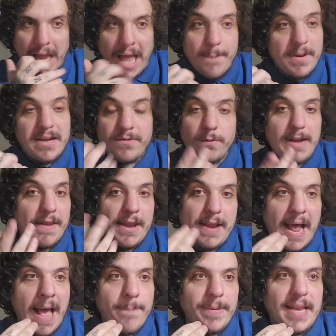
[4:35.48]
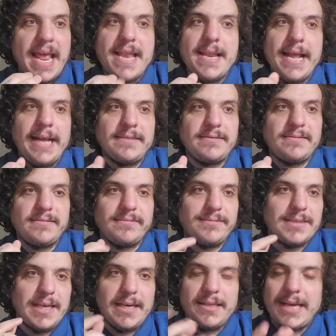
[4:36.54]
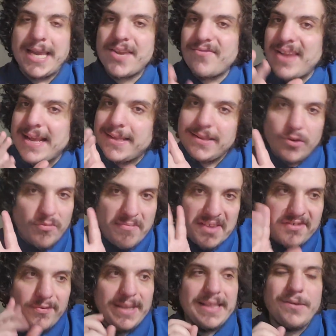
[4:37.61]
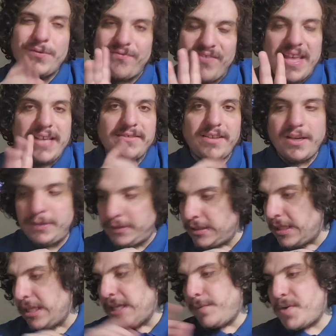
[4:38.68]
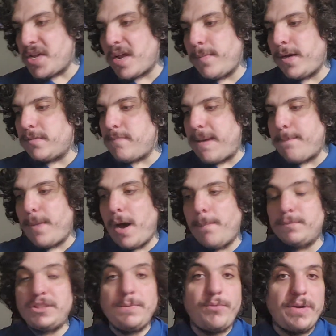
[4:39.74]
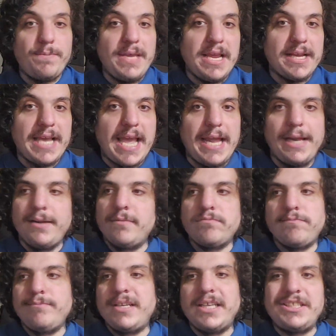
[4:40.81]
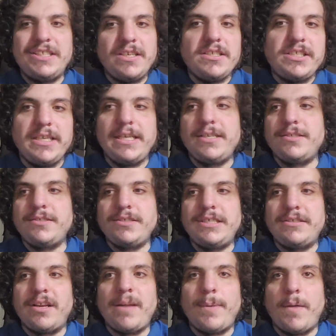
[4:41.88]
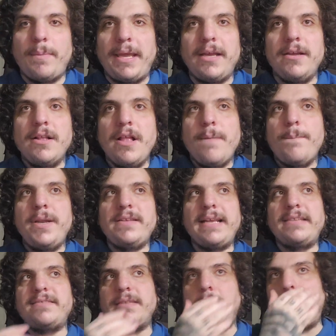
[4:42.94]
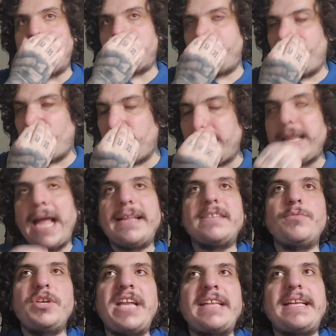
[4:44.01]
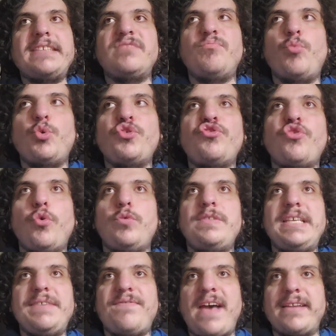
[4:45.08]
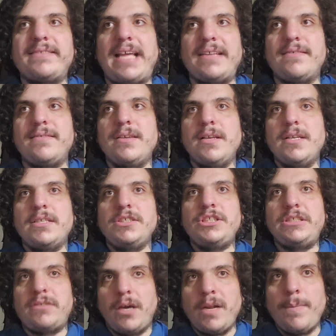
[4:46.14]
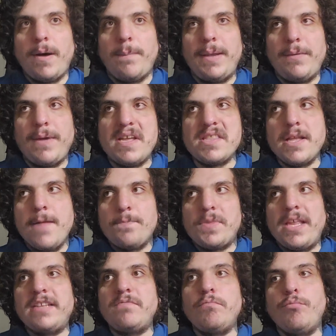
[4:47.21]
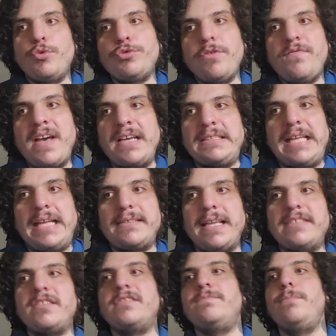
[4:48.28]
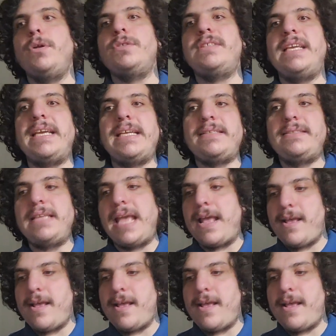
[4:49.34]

I'm so glad that it happened. And it's kind of like little mystery, little things, We're talking about my mom. She bring me a cake because she thought about me. But it's not. It's more than that. It's more so the fact that she thought about me, right? And it's more so the fact that it's a small thing.